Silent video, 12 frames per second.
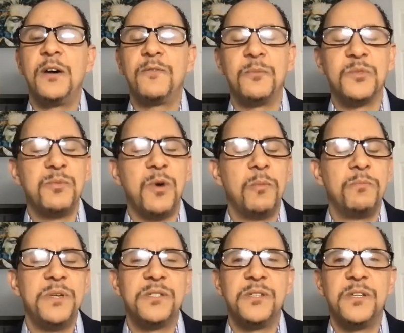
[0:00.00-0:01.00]
from small
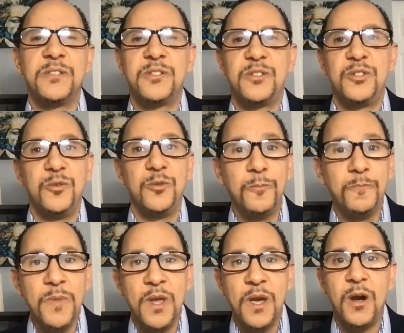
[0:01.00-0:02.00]
business to
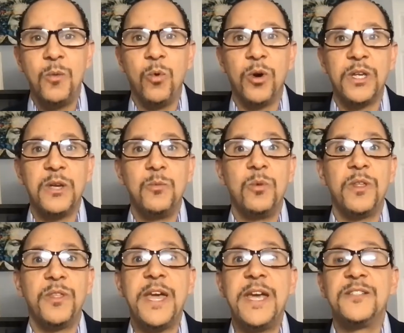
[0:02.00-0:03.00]
working
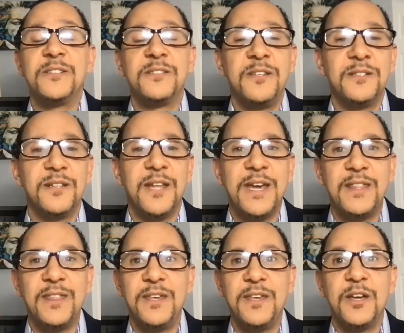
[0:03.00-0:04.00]
with agencies
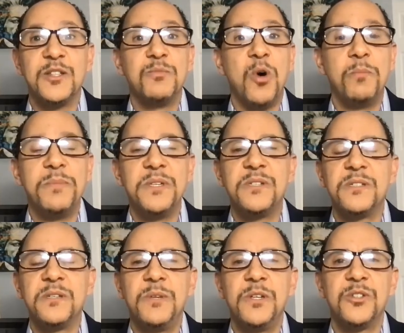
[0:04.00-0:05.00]
like the Small
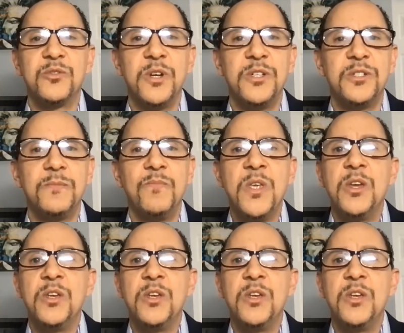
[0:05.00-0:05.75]
Business Administration.